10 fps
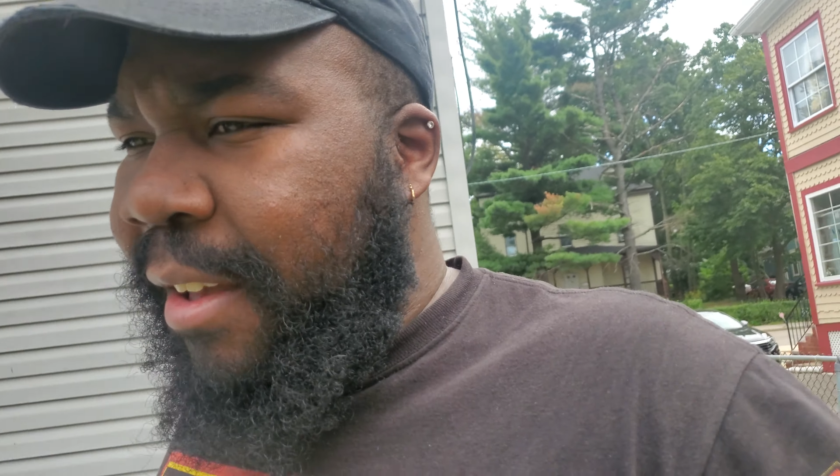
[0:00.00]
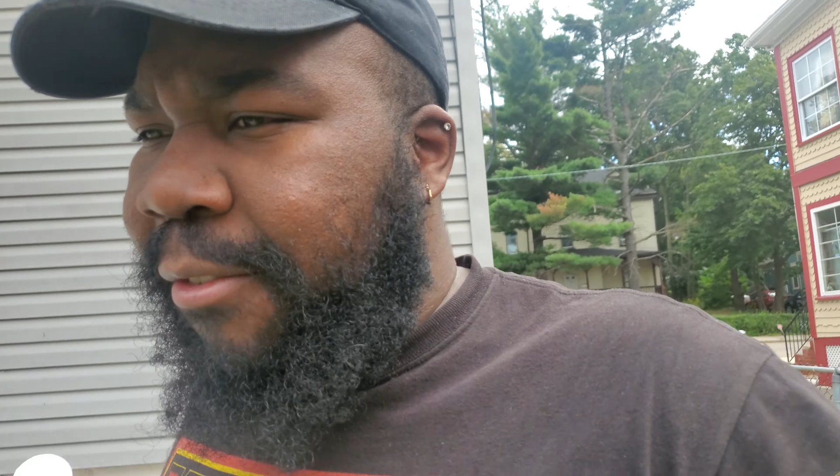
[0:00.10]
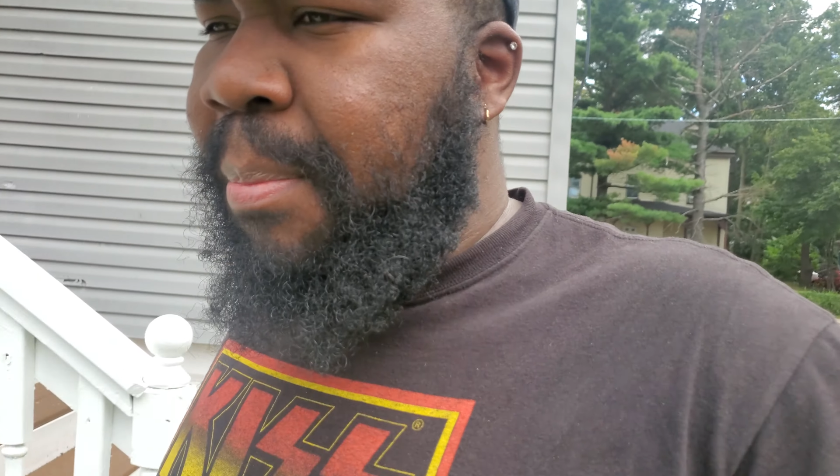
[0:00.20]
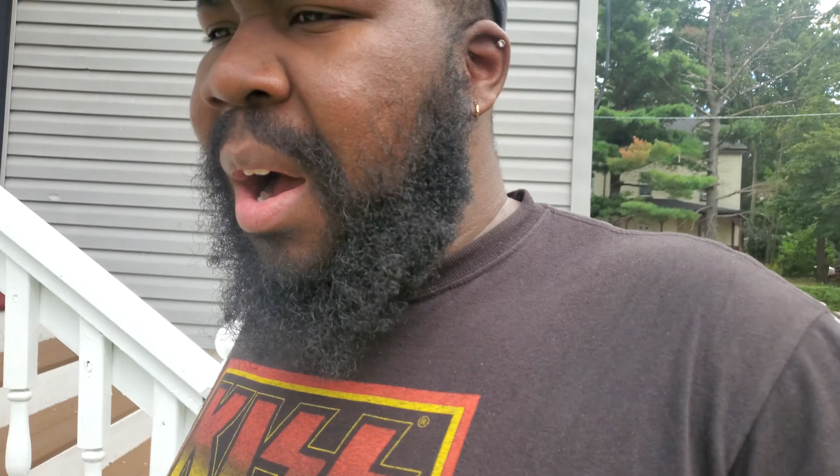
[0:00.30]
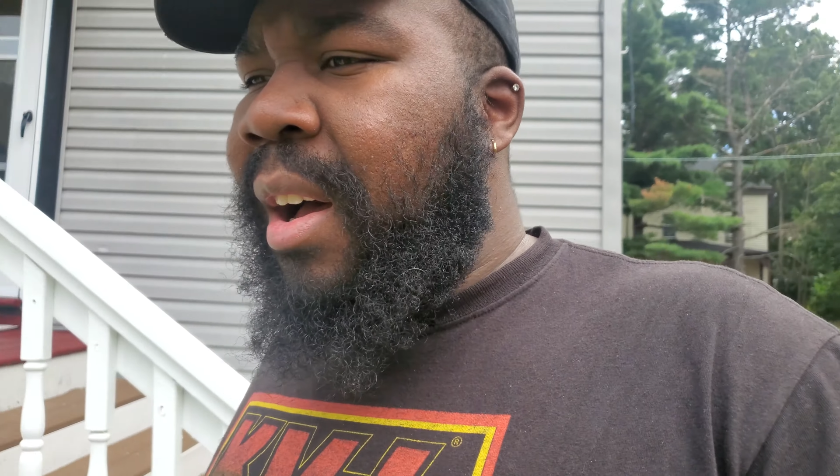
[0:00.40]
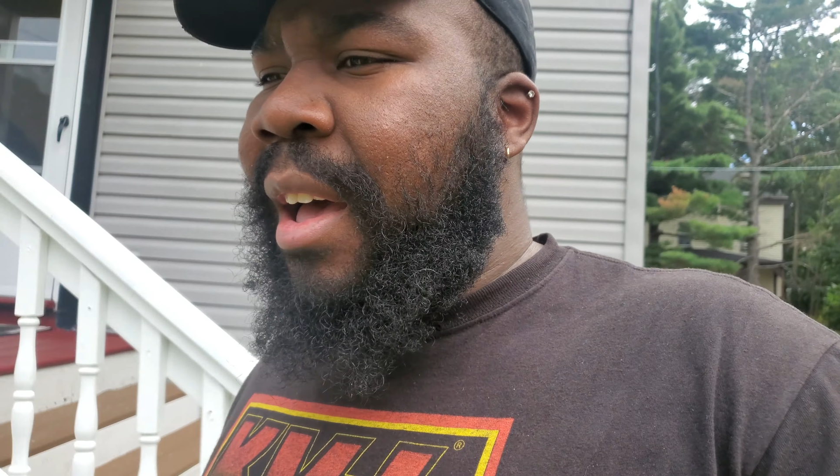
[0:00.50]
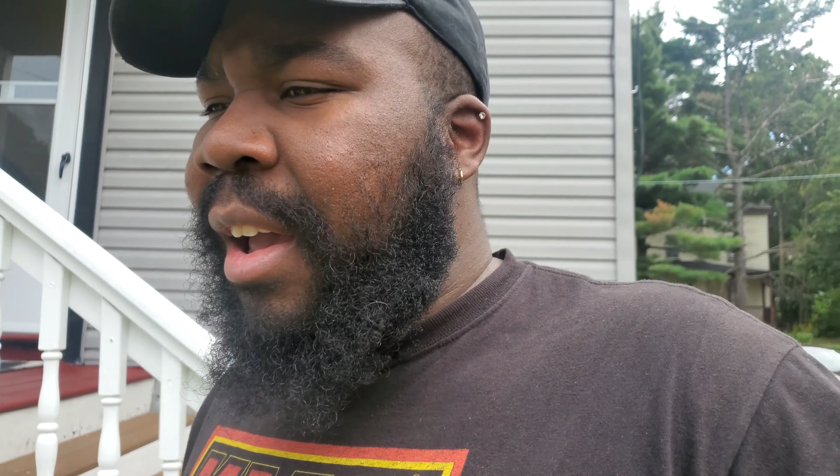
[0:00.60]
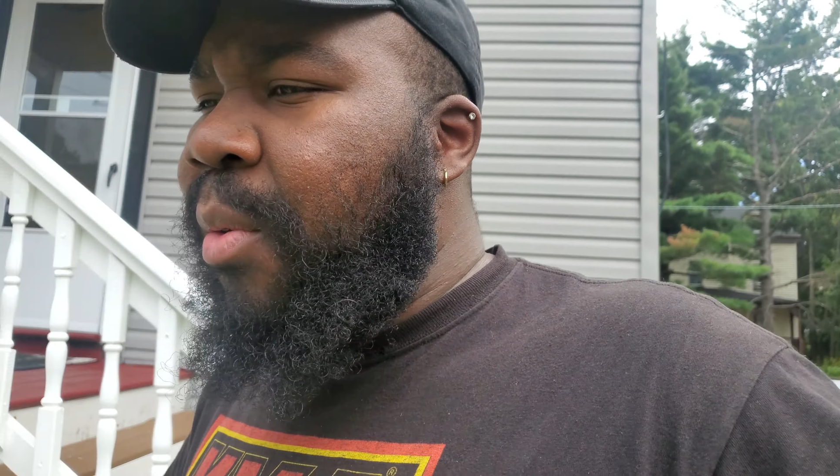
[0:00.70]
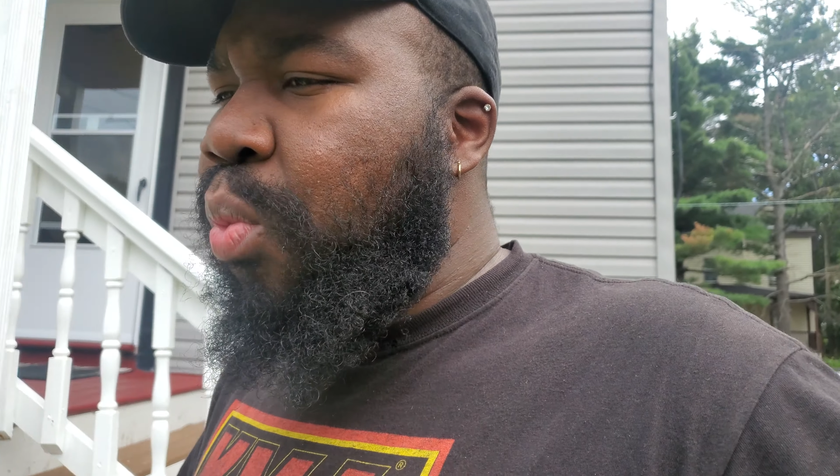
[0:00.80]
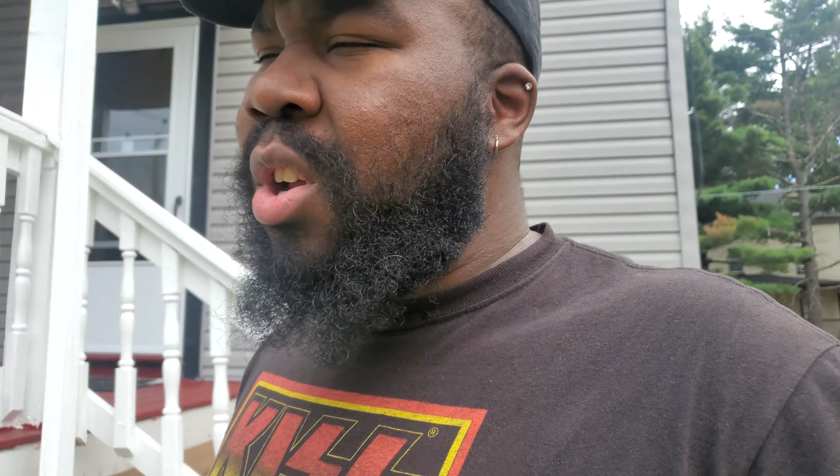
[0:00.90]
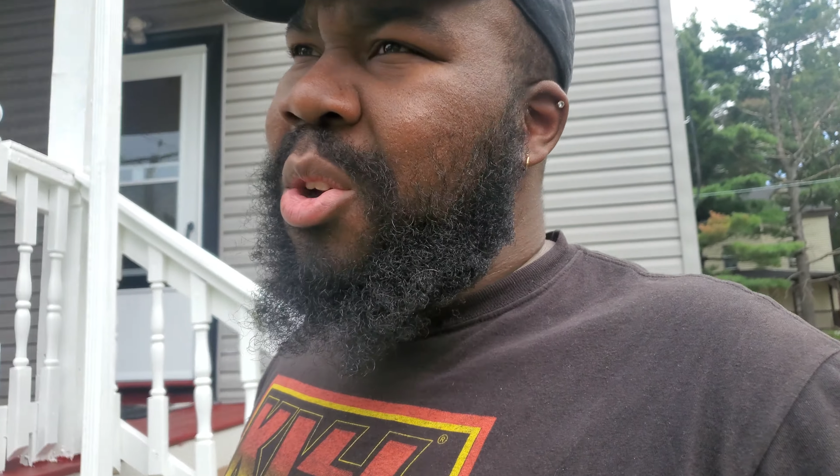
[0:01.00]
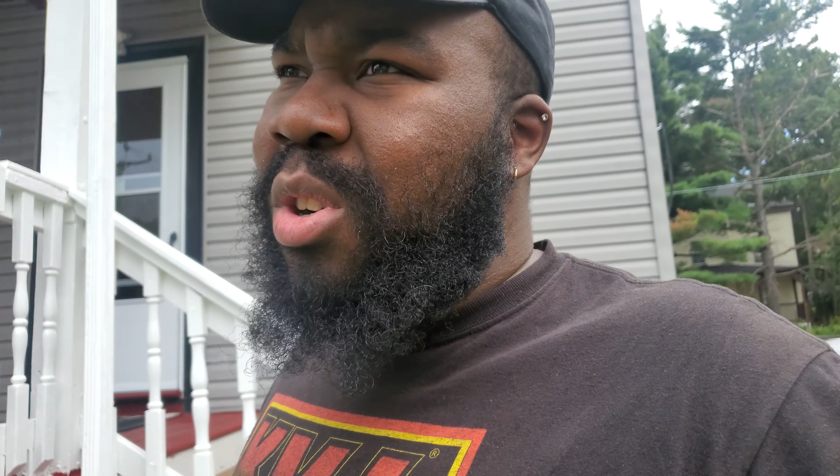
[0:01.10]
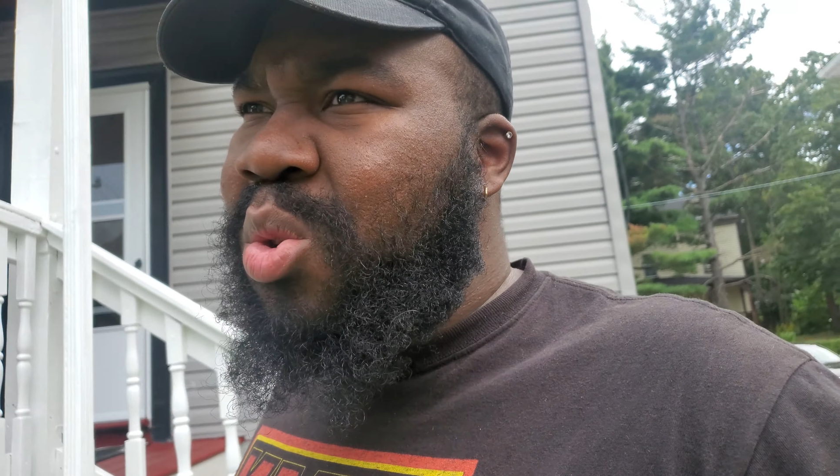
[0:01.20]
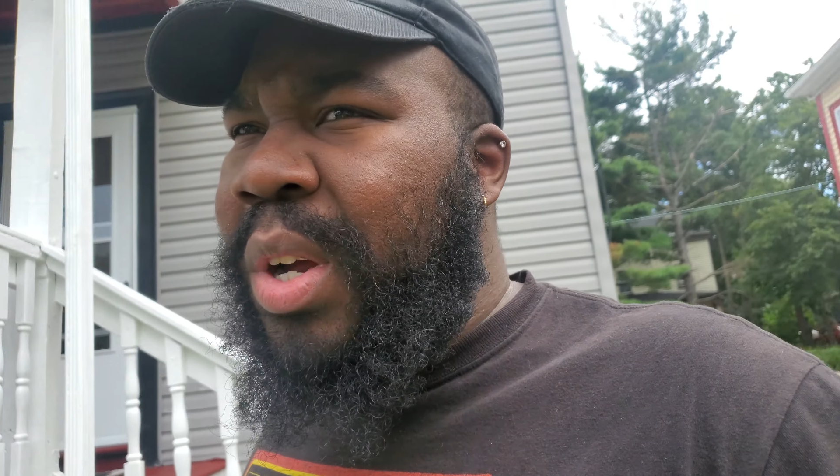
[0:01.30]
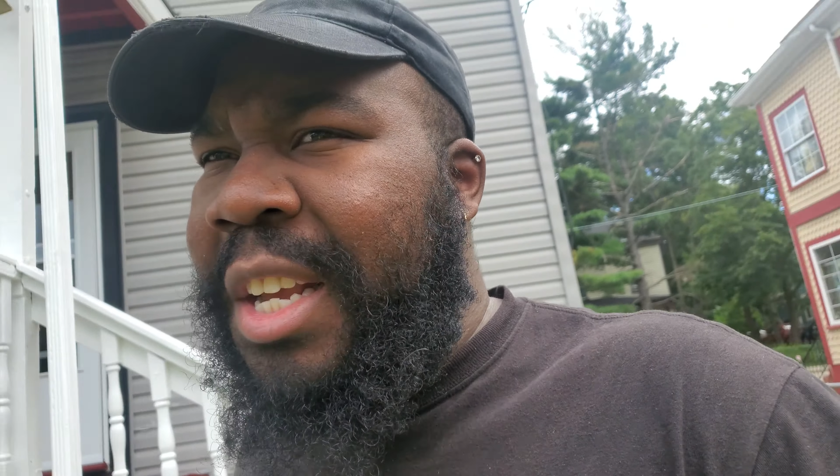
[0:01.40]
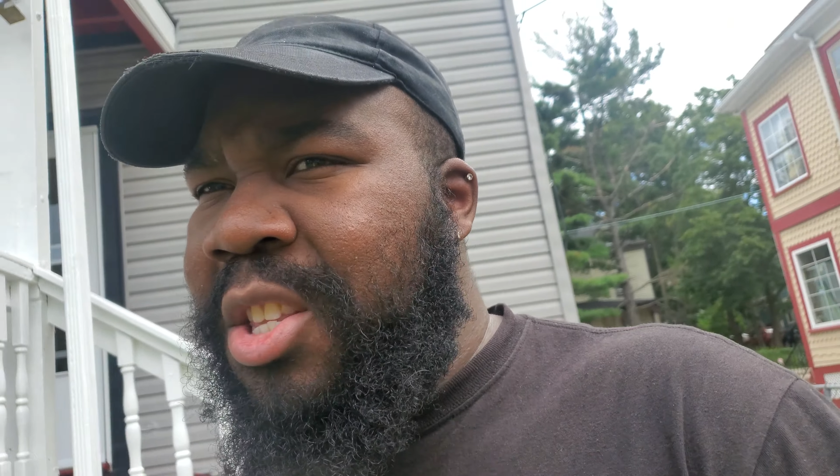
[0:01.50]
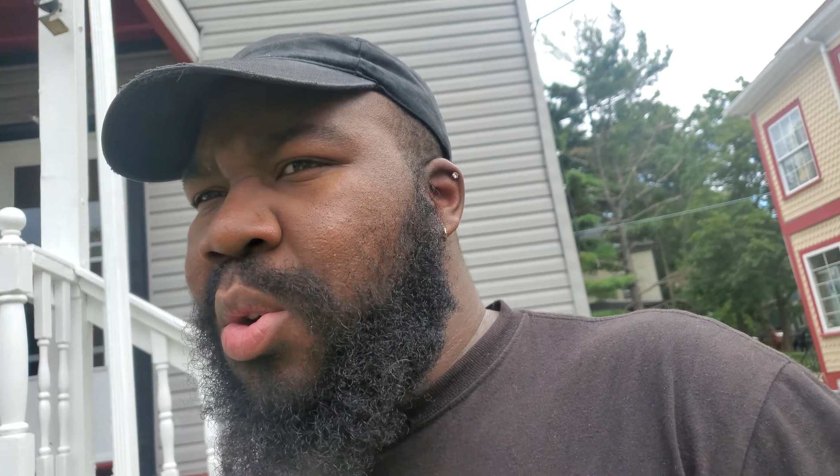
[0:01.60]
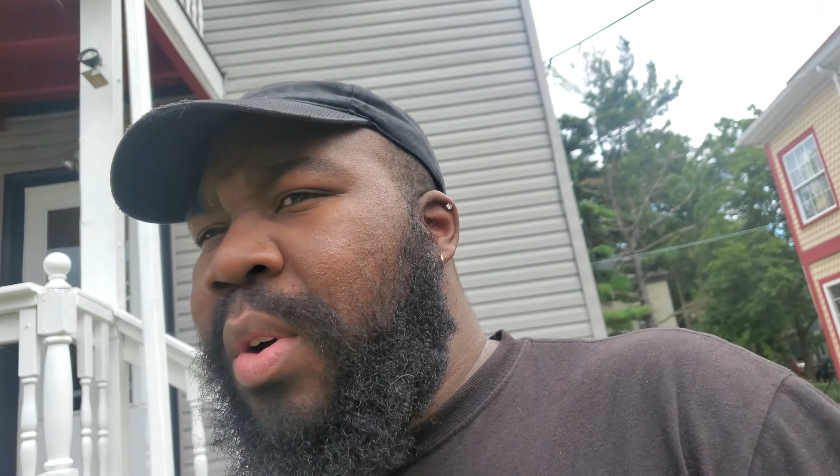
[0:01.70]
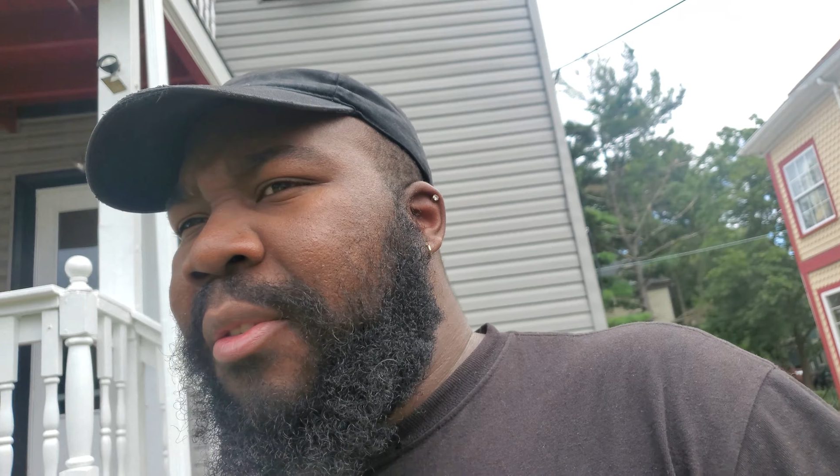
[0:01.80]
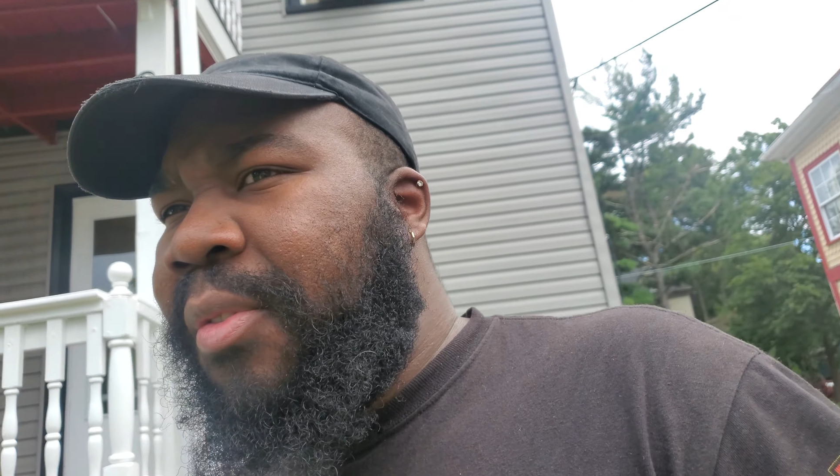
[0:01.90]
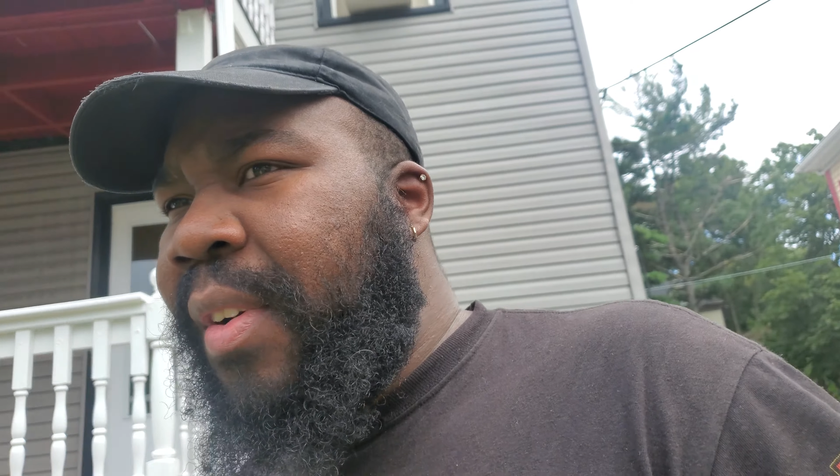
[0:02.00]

if I would do a 22 if